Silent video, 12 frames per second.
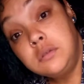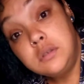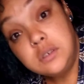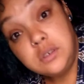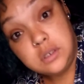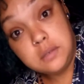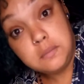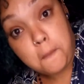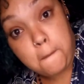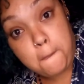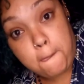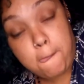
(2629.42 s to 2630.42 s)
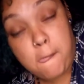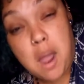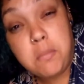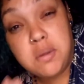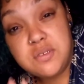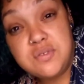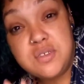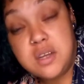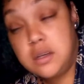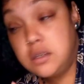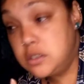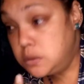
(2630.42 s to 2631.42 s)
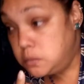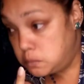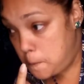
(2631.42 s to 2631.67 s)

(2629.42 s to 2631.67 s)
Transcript: This thing, I must have taken it.